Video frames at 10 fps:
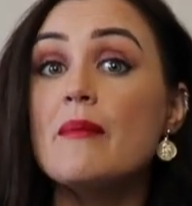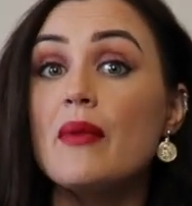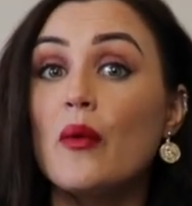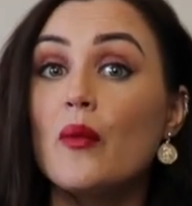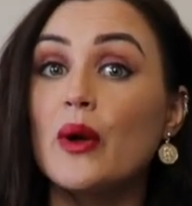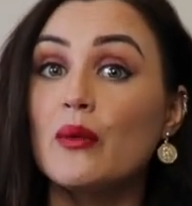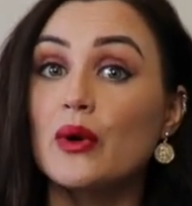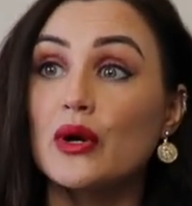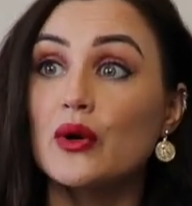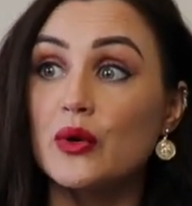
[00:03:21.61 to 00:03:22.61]
but we
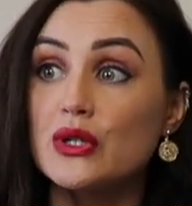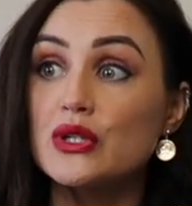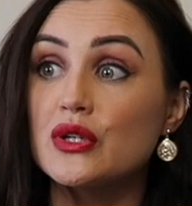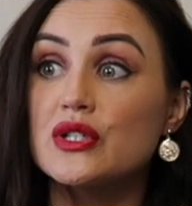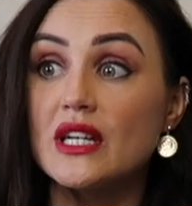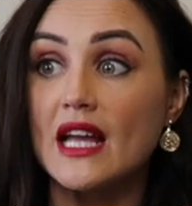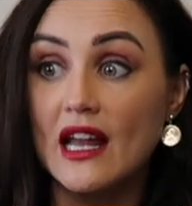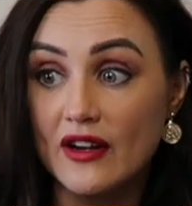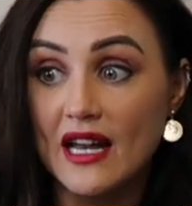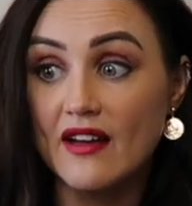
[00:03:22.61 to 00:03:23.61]
were going to go to
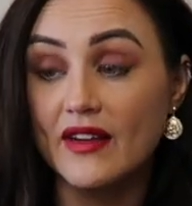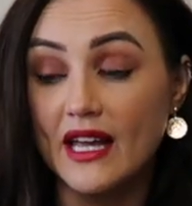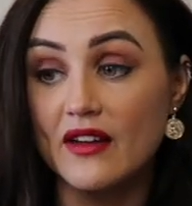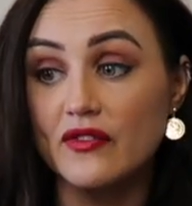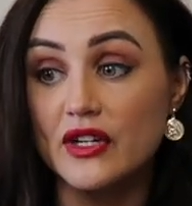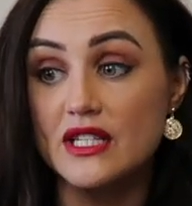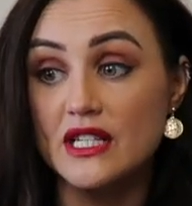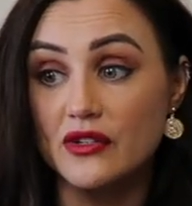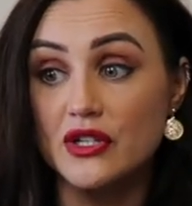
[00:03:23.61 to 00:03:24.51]
Galeries Lafayette for dinner